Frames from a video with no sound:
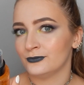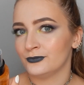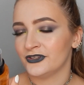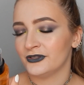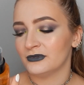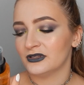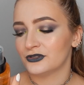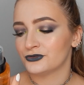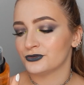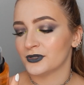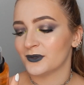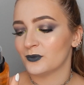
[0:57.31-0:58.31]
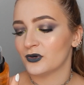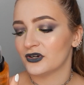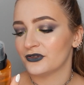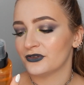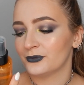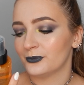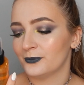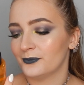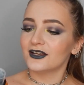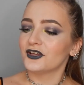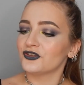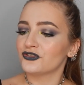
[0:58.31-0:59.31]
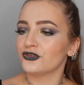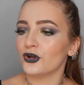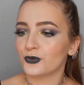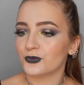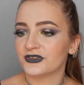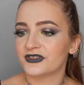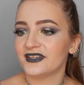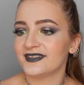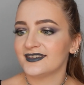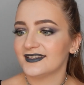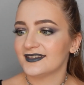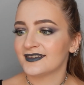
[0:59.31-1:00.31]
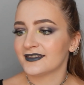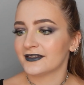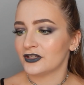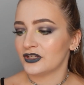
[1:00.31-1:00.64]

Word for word: similar to a word so this is